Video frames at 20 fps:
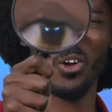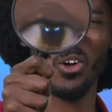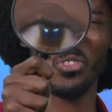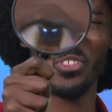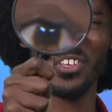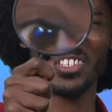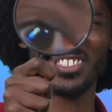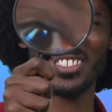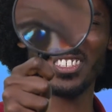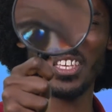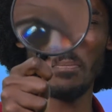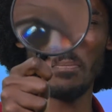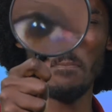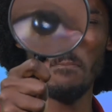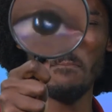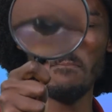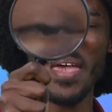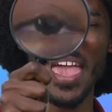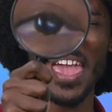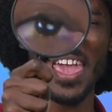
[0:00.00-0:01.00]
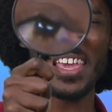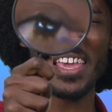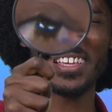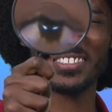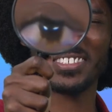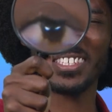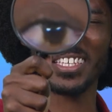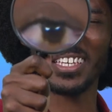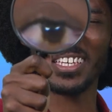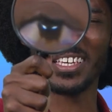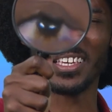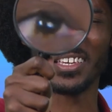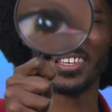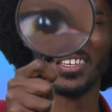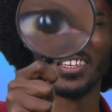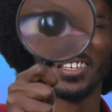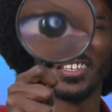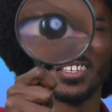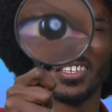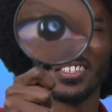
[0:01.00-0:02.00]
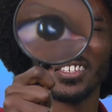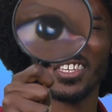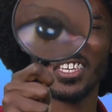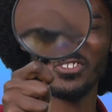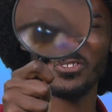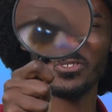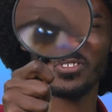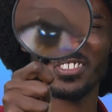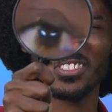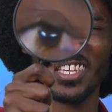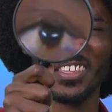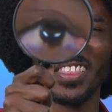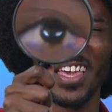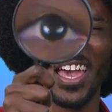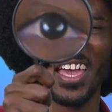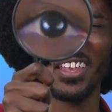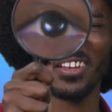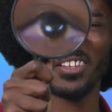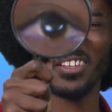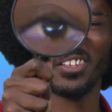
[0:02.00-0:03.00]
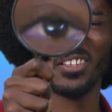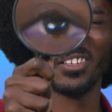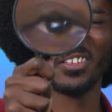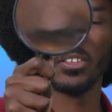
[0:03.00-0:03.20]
This is amazing. Can you see that?